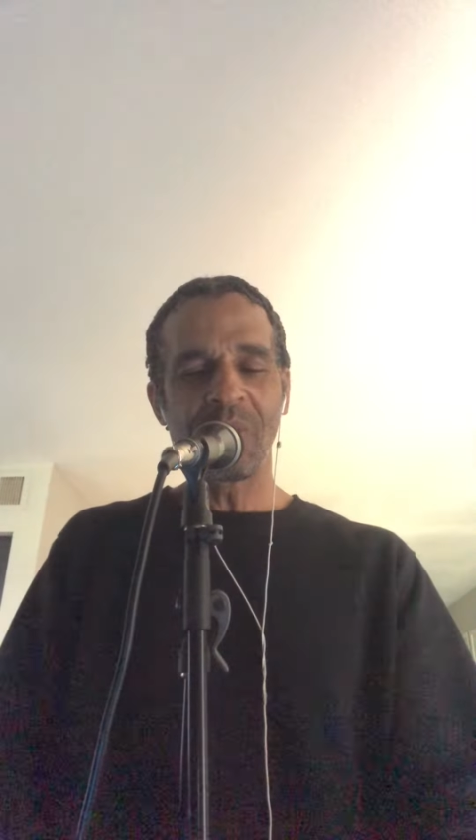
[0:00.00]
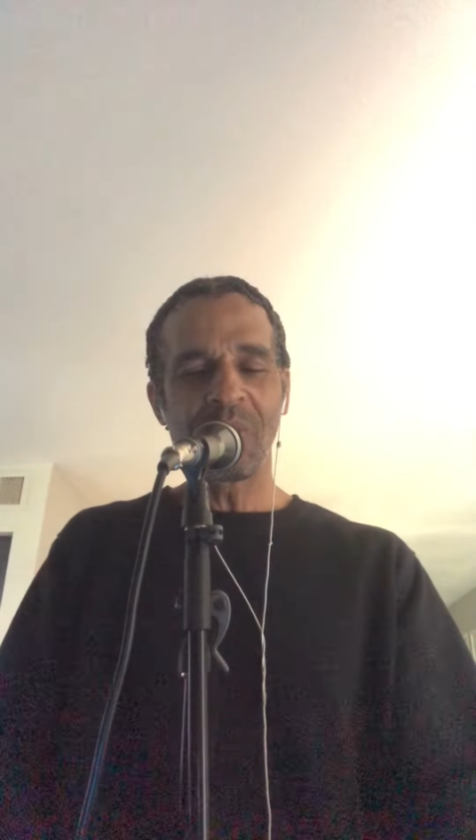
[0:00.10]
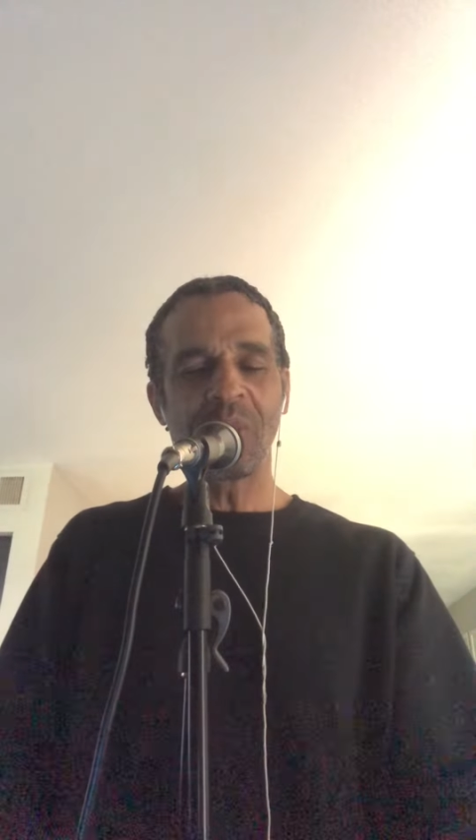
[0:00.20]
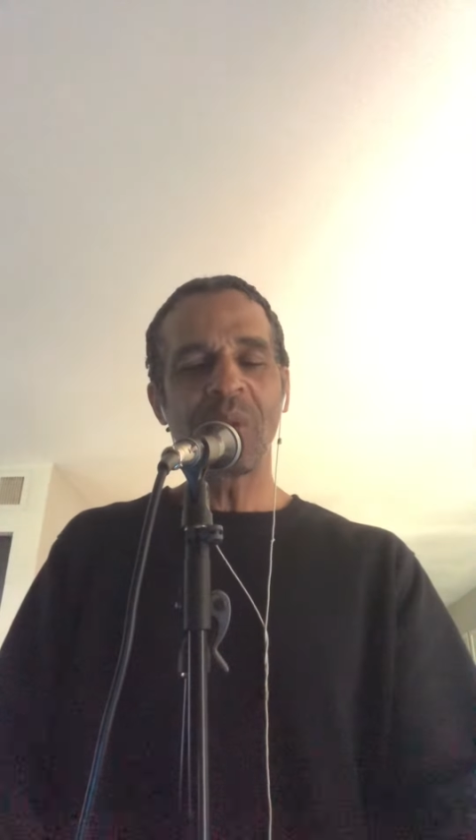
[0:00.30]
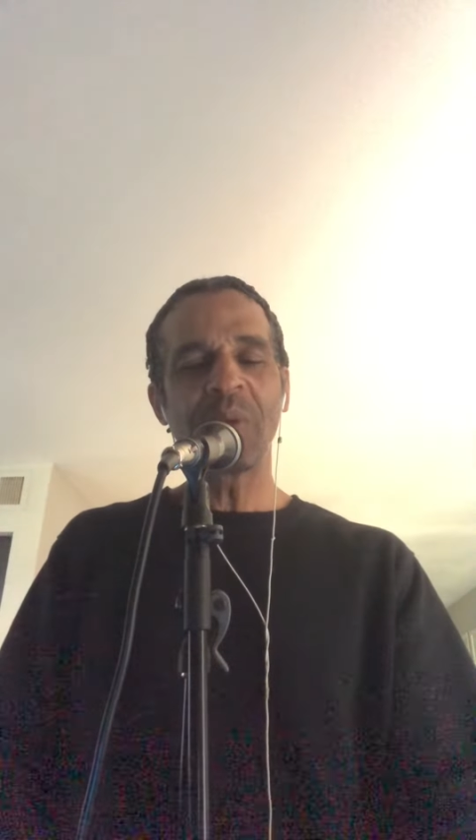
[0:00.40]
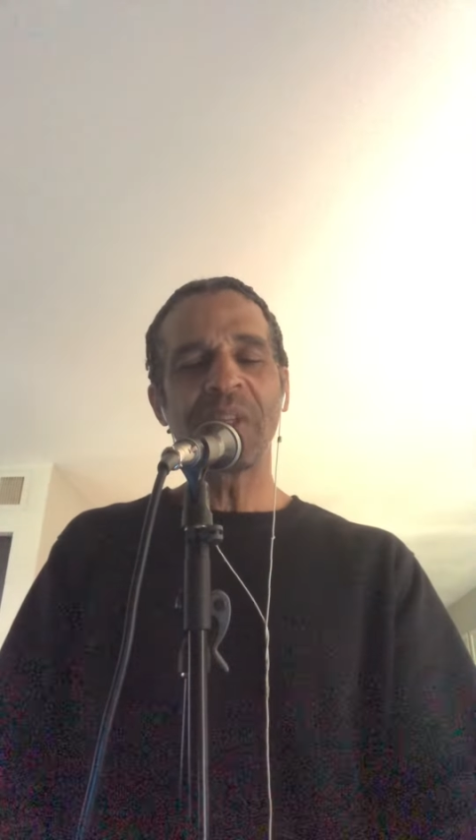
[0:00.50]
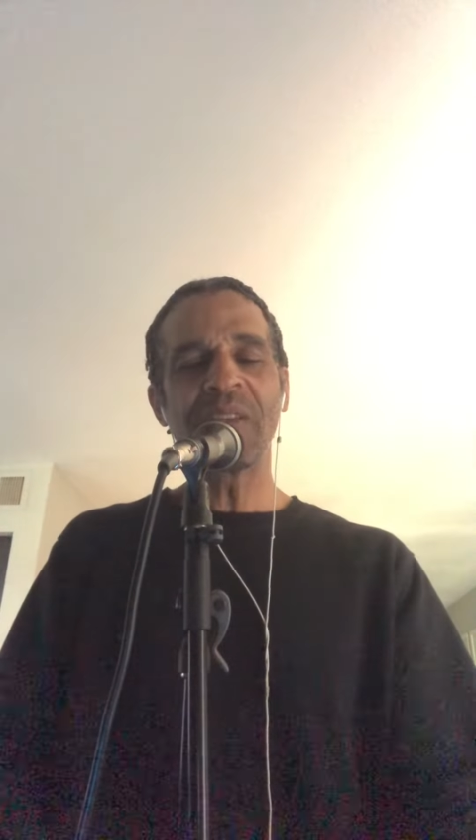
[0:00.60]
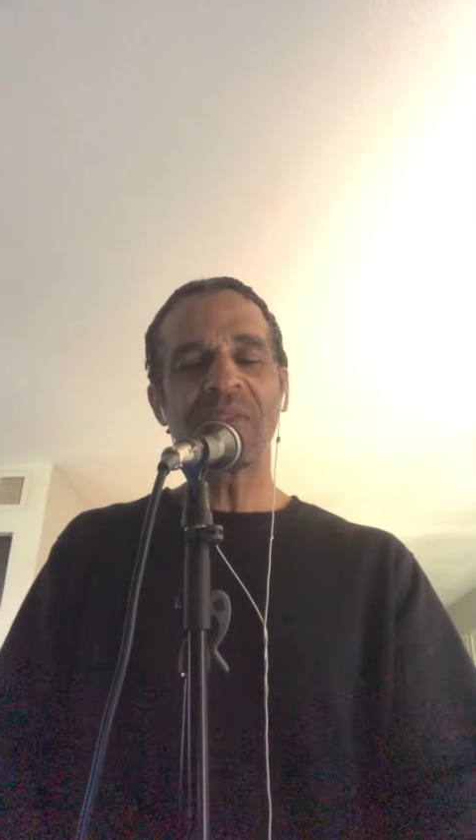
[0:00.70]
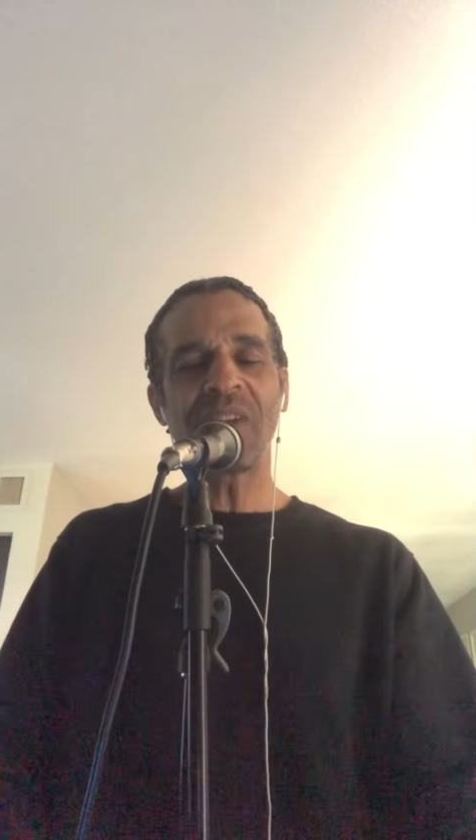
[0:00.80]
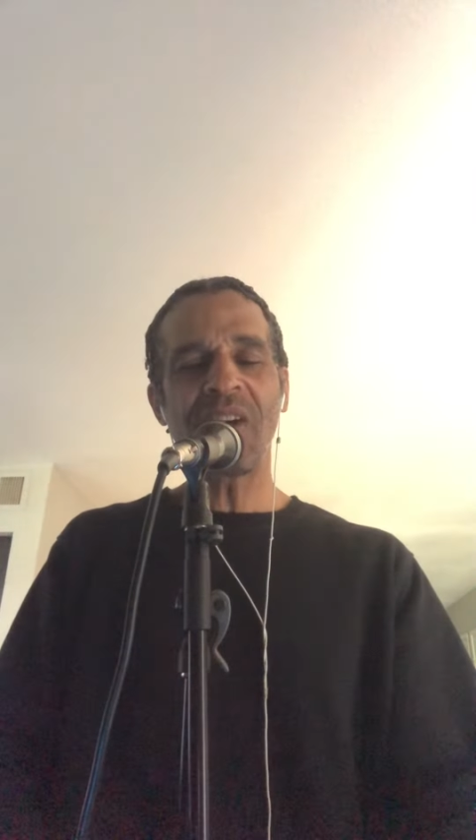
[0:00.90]
Who would
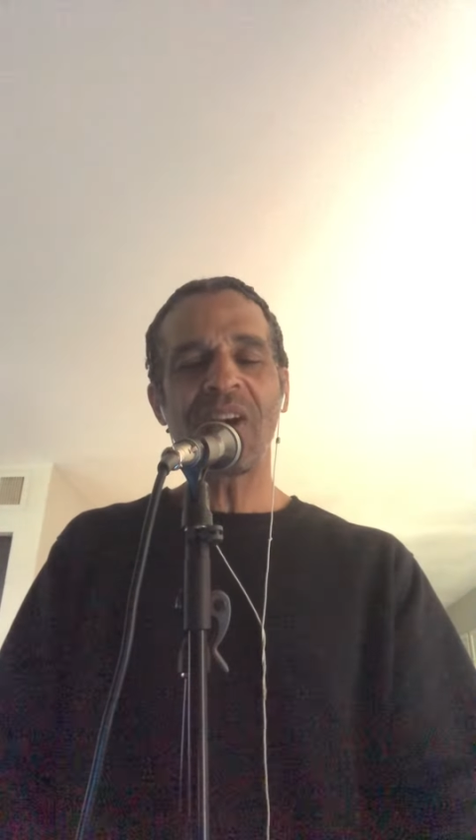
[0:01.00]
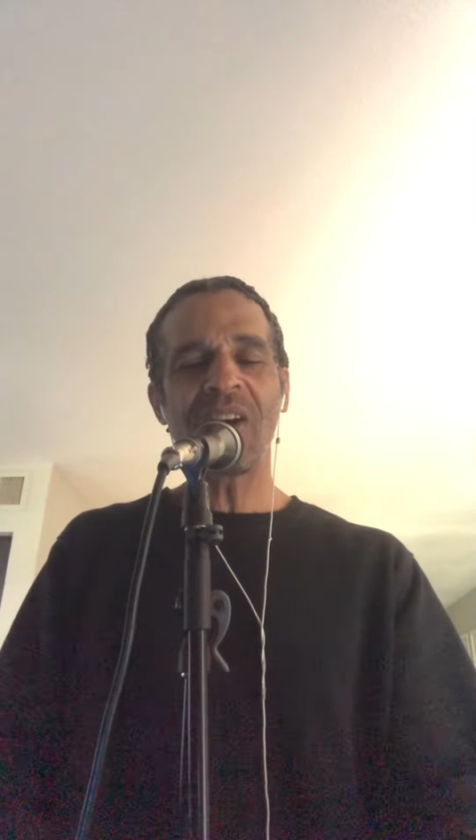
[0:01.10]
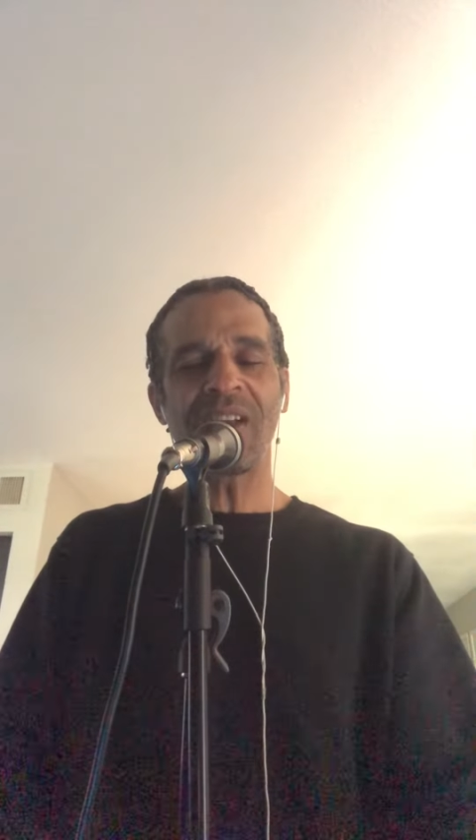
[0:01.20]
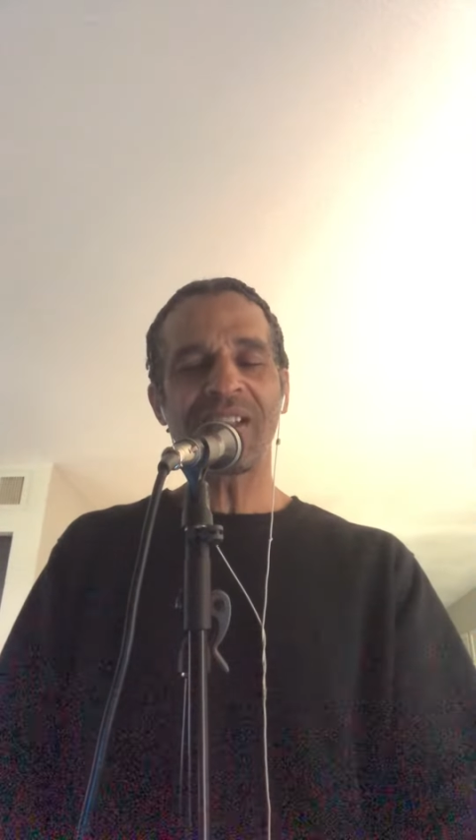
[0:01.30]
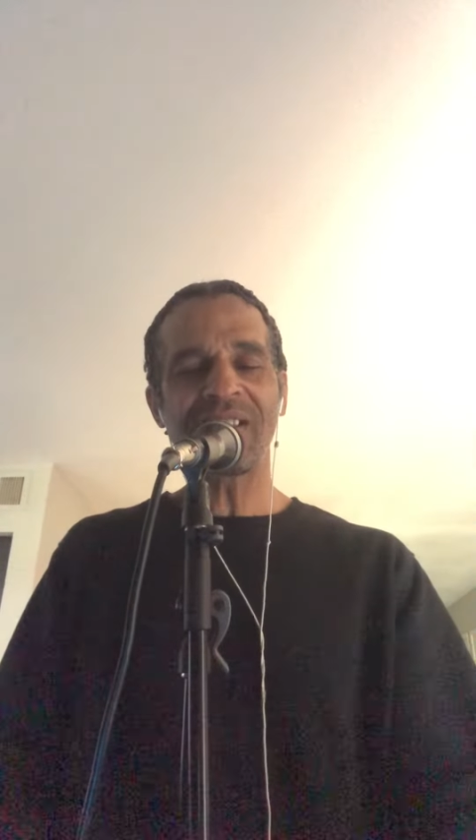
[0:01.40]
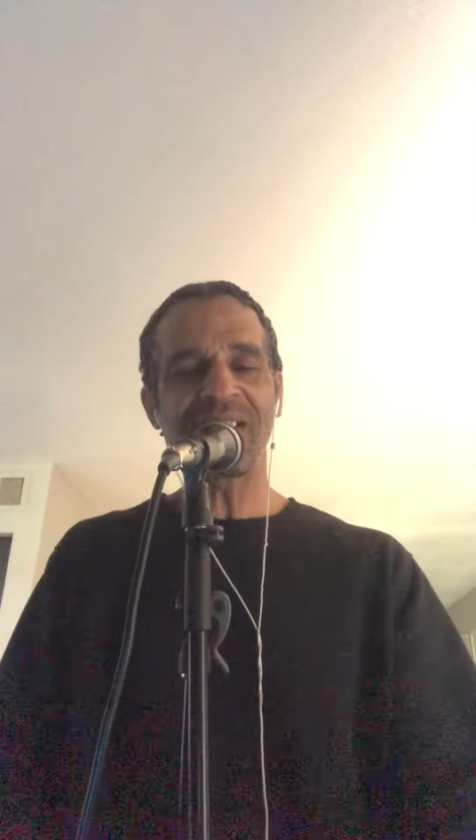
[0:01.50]
have thought